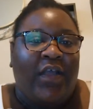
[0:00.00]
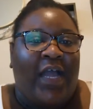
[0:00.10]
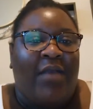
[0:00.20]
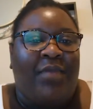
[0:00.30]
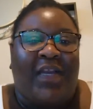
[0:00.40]

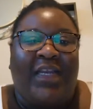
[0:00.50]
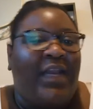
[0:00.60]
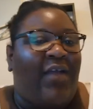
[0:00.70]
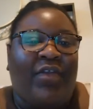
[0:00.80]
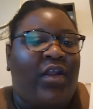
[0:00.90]
I
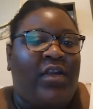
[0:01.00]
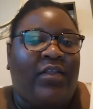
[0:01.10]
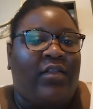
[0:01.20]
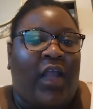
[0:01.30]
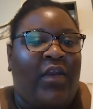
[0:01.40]
didn't have
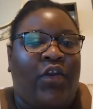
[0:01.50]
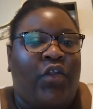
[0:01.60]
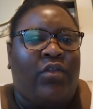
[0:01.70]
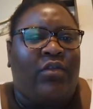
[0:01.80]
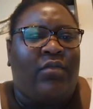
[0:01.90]

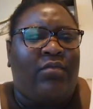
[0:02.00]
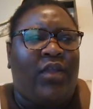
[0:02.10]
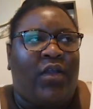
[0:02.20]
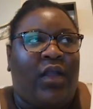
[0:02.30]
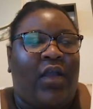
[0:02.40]

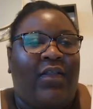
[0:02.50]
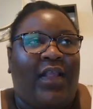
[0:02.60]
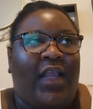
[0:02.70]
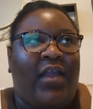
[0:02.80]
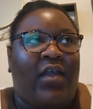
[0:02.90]

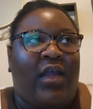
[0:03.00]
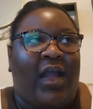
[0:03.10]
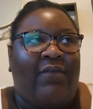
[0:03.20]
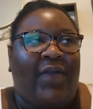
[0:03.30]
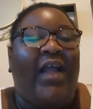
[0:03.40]

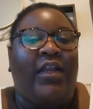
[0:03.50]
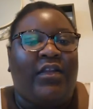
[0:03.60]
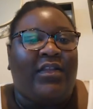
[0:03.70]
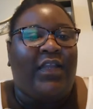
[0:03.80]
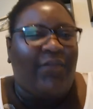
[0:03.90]
I've had a
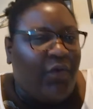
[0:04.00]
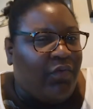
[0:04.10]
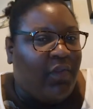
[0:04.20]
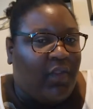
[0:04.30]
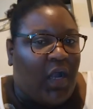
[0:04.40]

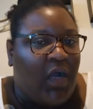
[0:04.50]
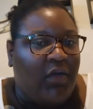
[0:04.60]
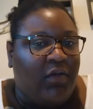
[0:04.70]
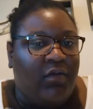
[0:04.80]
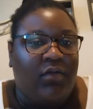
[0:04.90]
difficult
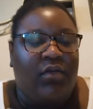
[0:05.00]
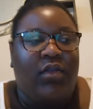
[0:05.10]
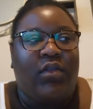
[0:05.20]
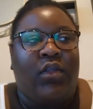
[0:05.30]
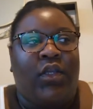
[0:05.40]
start,
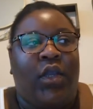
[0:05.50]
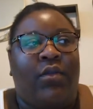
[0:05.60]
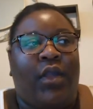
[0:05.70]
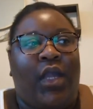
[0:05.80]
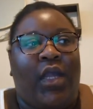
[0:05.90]

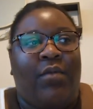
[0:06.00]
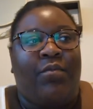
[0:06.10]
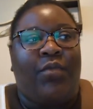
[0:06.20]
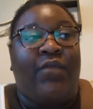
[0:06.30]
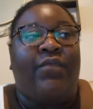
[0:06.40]

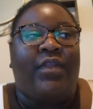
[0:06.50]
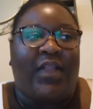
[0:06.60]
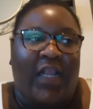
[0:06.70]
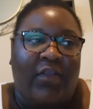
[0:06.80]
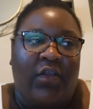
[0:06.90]
with
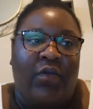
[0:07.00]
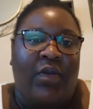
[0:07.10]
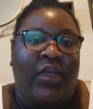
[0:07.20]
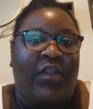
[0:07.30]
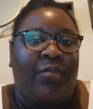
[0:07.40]

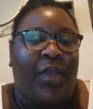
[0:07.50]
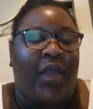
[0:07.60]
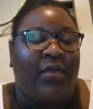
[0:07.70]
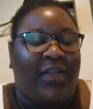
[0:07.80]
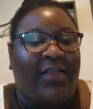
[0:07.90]
dyslexia and
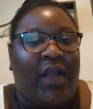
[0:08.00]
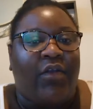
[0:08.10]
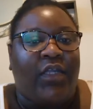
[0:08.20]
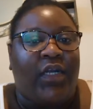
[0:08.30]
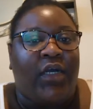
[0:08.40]

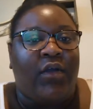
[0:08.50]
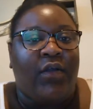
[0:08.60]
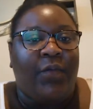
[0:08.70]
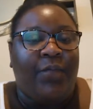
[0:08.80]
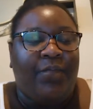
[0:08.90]
dyscalculia,
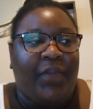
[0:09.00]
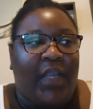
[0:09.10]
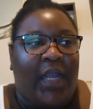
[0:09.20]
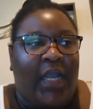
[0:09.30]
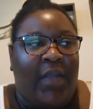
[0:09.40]

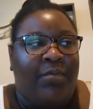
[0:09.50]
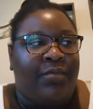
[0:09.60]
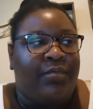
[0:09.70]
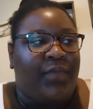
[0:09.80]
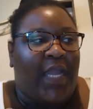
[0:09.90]

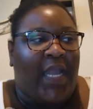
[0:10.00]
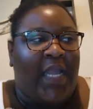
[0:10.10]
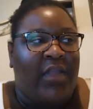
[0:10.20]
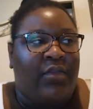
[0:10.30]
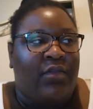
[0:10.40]

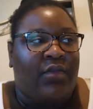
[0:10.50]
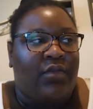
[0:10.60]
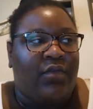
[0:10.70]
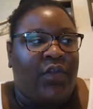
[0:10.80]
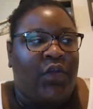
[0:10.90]

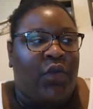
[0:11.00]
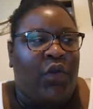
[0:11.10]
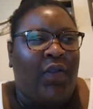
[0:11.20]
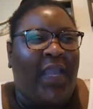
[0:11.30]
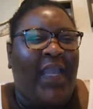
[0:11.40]
and,
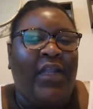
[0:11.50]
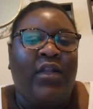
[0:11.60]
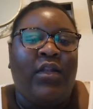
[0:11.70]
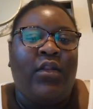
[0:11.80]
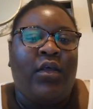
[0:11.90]
not
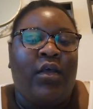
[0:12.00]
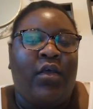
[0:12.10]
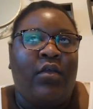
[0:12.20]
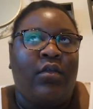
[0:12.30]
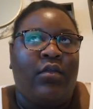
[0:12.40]
getting
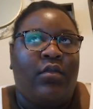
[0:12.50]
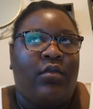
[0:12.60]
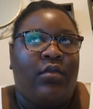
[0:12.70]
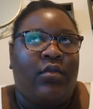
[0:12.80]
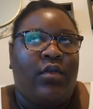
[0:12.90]
the
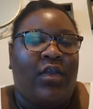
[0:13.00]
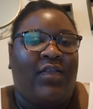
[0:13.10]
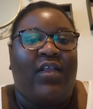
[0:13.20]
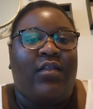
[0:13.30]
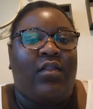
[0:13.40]

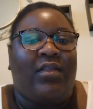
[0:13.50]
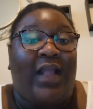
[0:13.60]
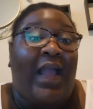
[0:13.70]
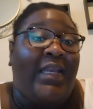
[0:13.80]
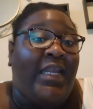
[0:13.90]
assistance
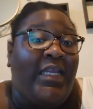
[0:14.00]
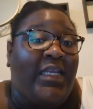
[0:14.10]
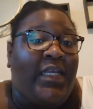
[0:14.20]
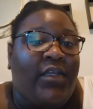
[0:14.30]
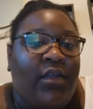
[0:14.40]
that I
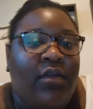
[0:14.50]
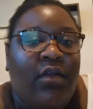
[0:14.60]
needed,